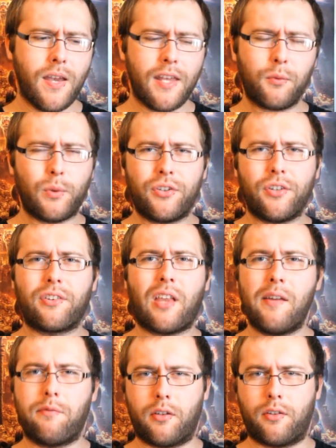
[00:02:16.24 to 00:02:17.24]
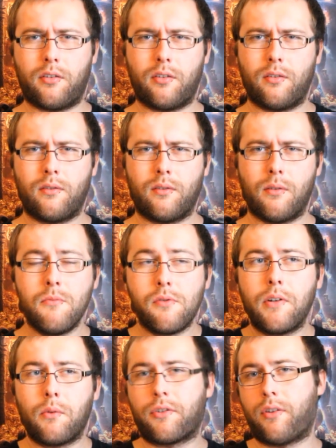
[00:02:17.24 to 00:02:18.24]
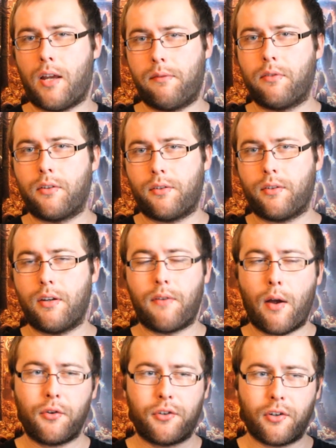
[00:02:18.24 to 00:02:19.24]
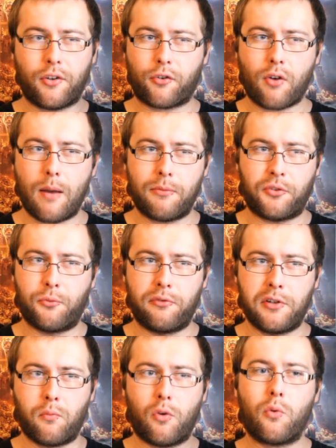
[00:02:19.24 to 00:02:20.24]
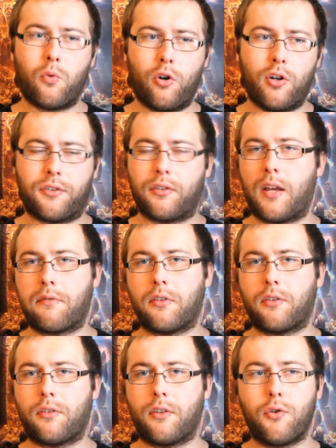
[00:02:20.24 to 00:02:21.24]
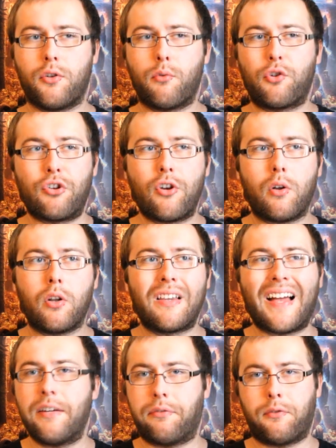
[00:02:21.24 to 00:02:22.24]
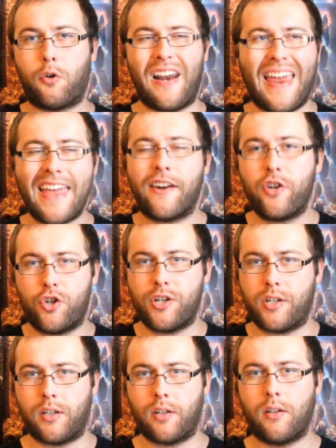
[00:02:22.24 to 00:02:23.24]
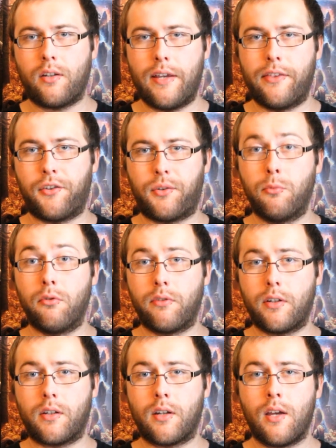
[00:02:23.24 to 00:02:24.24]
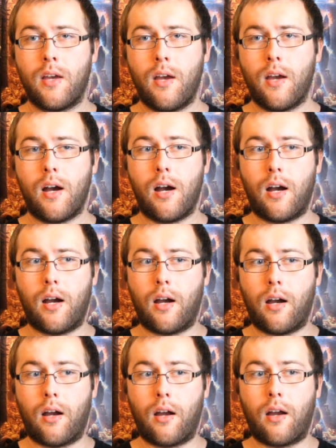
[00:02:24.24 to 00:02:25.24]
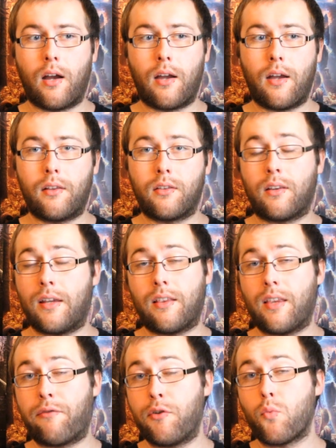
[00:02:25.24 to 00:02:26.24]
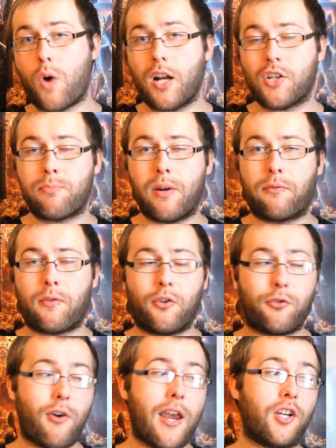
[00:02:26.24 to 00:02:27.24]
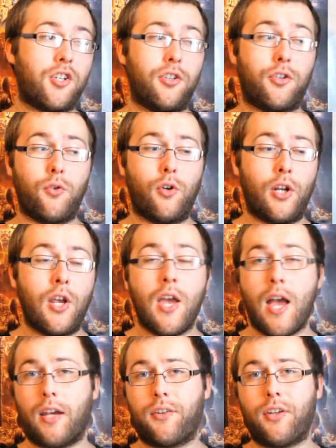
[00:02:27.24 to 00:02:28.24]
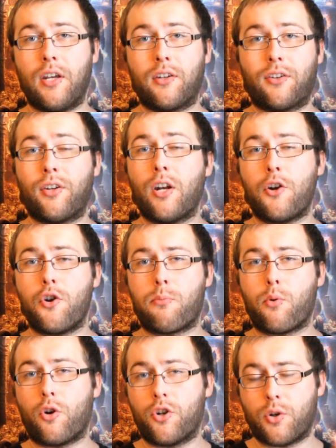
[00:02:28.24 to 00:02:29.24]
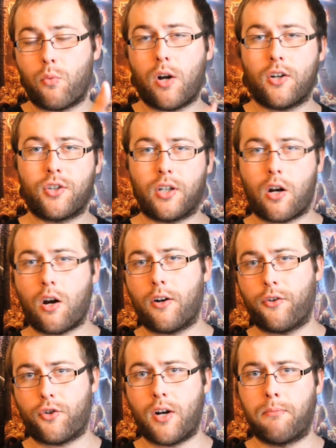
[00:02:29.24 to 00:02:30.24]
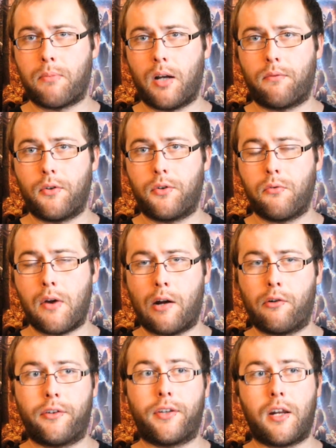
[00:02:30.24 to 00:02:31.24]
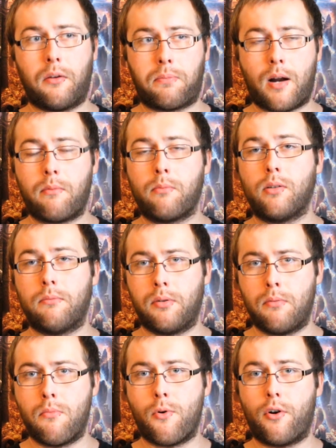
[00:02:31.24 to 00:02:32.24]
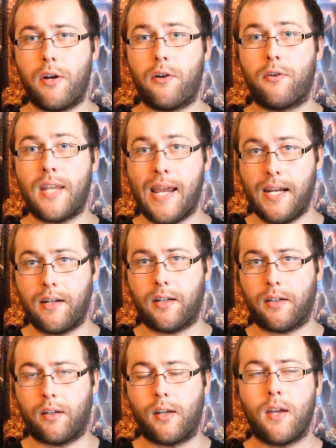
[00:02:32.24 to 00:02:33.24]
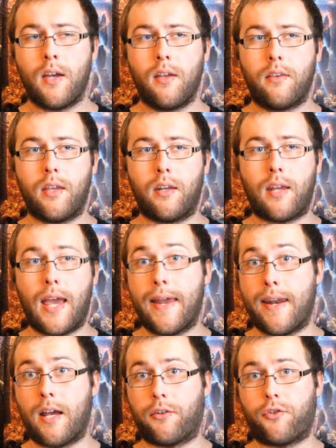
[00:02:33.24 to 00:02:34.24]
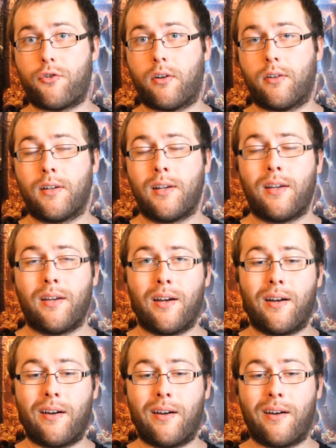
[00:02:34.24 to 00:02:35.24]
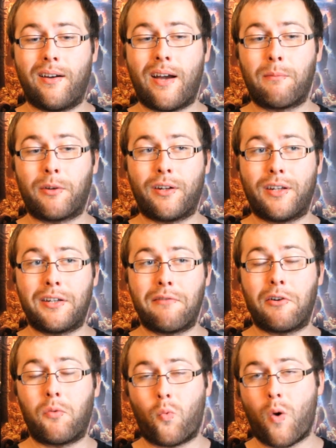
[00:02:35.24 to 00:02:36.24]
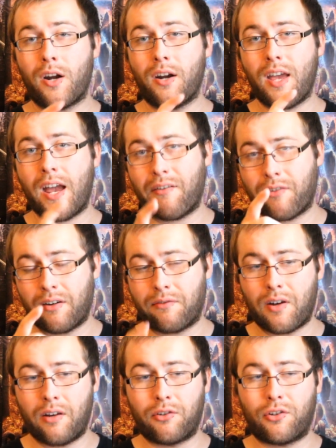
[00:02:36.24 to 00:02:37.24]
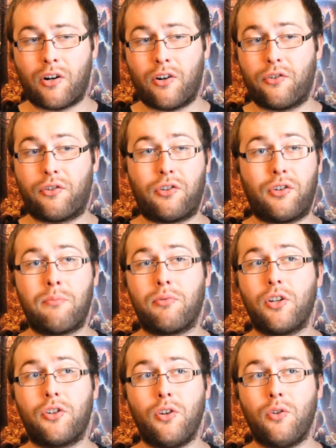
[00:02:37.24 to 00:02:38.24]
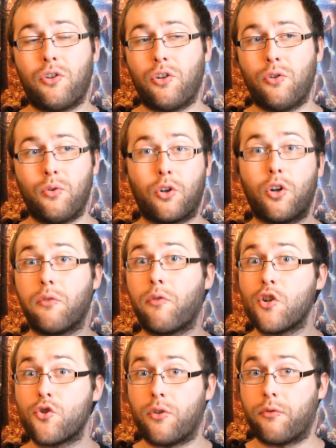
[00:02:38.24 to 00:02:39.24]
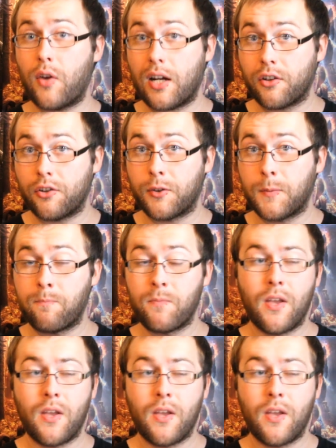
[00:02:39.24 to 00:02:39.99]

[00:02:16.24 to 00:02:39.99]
And it was just lifeless. The movie was lifeless. If I was to describe this movie in one word, it's lifeless. There was no life or energy in this movie. If you watched my first reaction to it, I said, sit on your porch and watch the cars drive by for 2 hours. That'll probably be more entertaining than Ad Astra. I'm going to give it 1.5 out of 5 stars simply due to good visual effects.